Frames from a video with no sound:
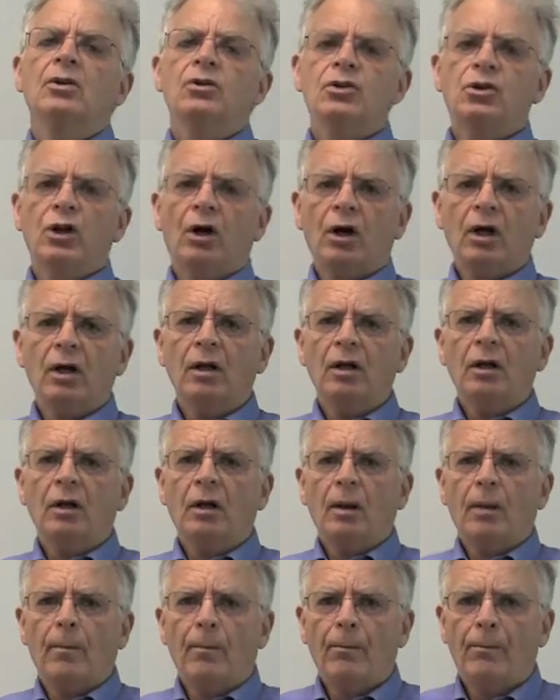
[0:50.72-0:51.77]
John
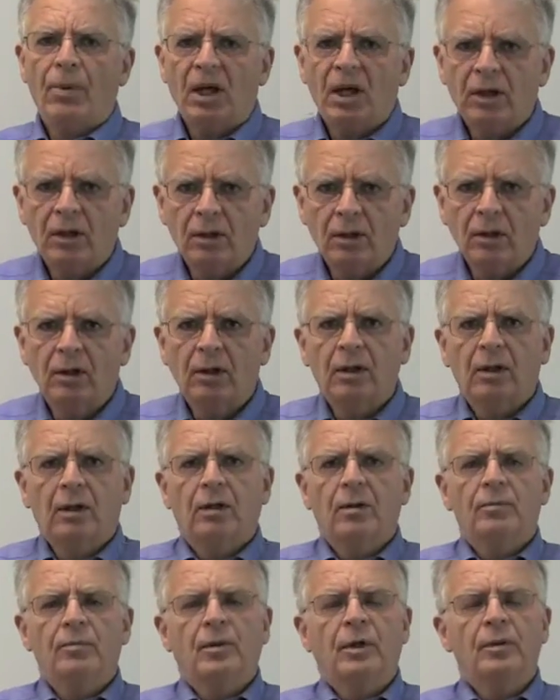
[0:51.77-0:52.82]
Bell
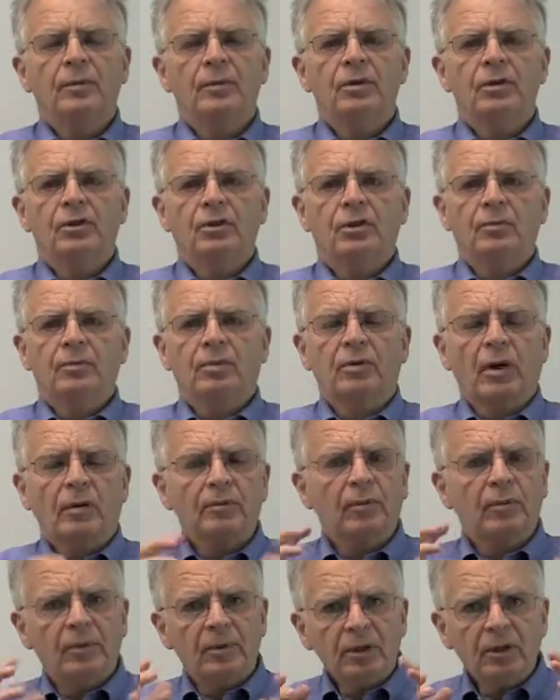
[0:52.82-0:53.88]
published
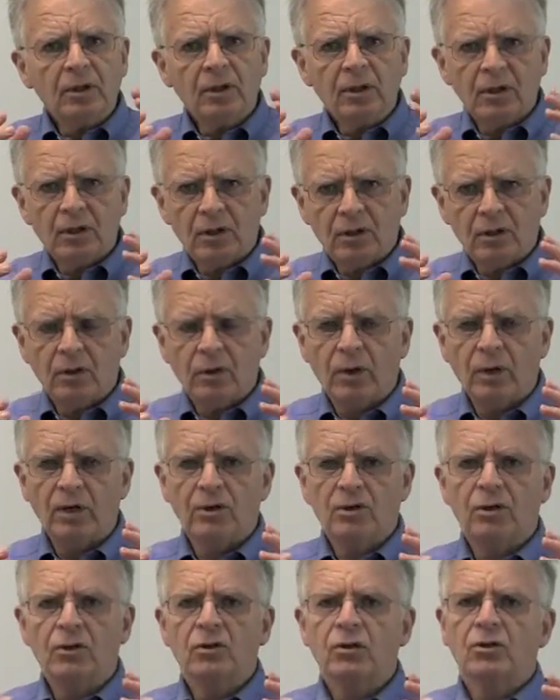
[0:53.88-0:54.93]
probability
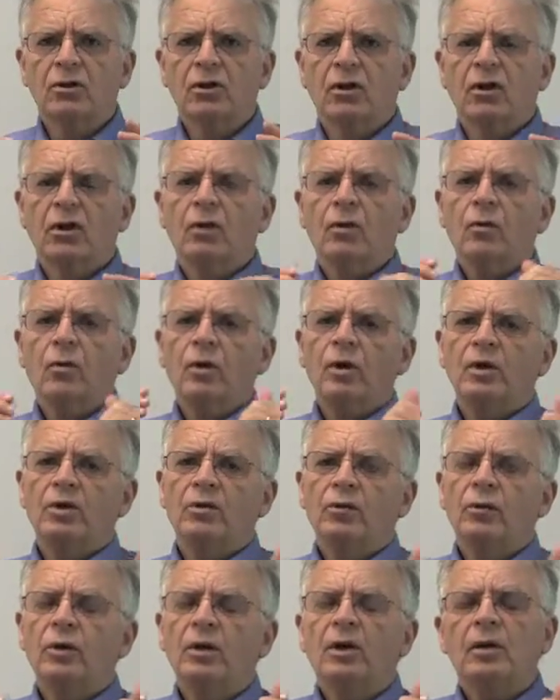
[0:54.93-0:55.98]
equations
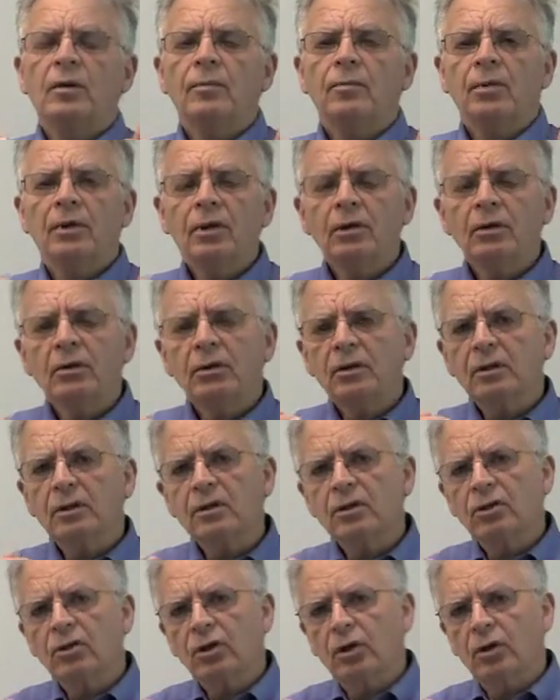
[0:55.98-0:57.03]
which would
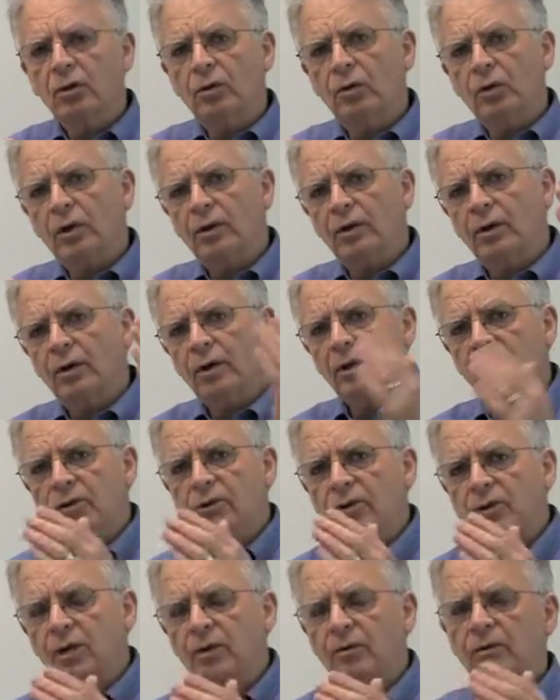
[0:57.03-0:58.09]
empirically show whether
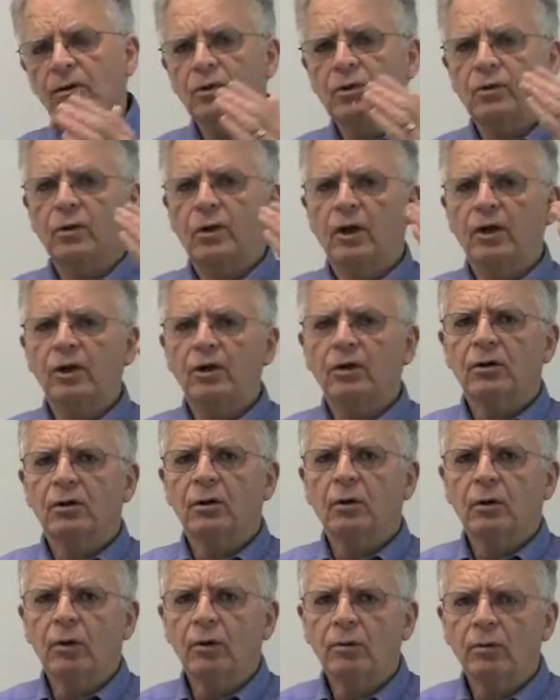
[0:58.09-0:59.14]
Einstein was right
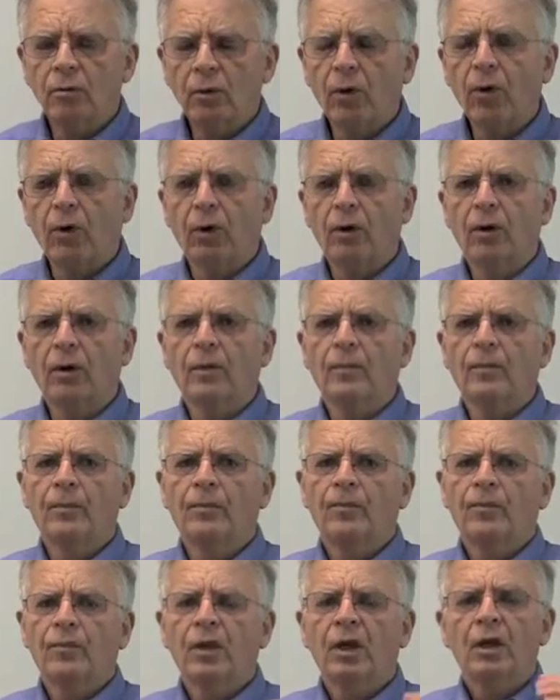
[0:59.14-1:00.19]
or wrong.
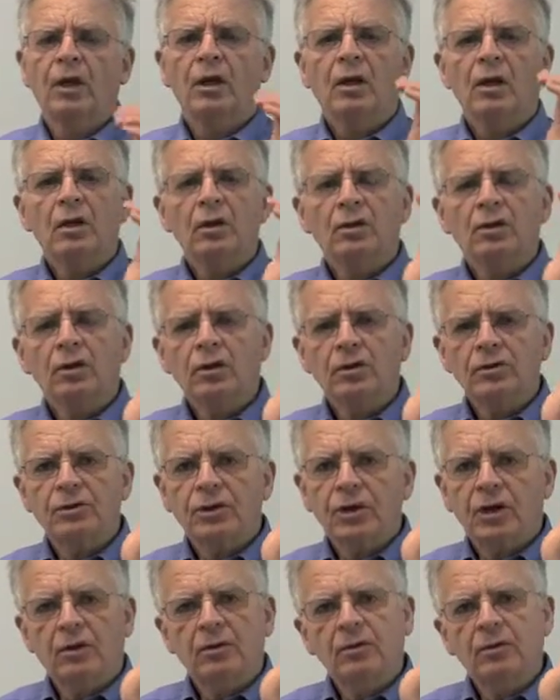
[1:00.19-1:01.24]
It
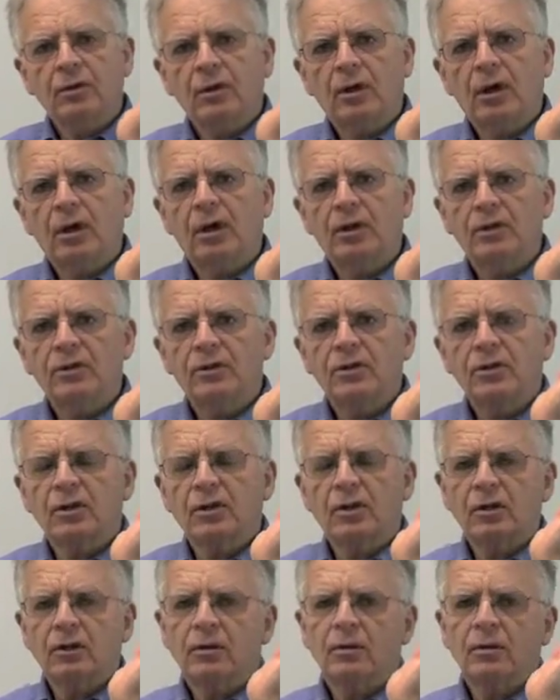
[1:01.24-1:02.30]
turns out
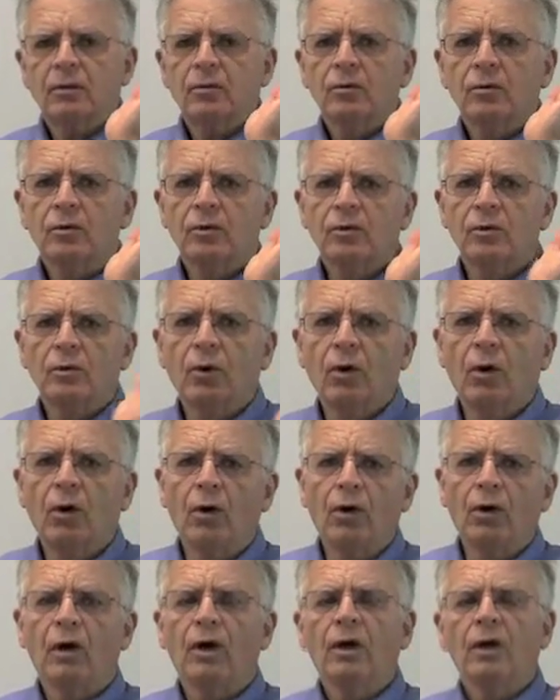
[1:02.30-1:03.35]
Einstein was
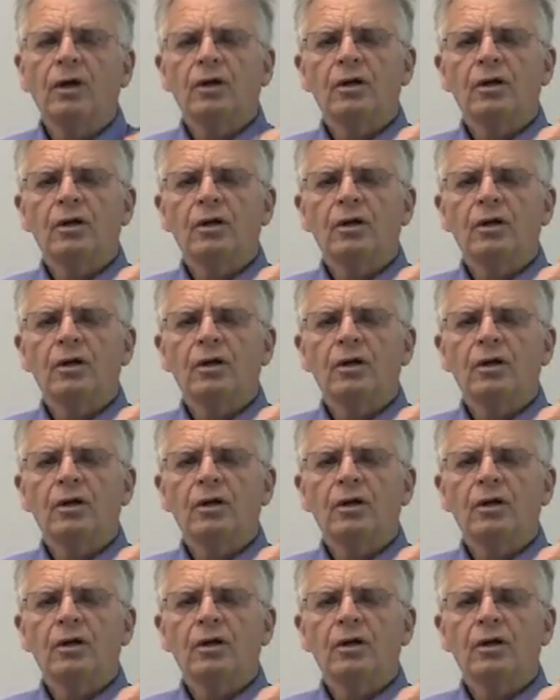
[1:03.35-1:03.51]
wrong.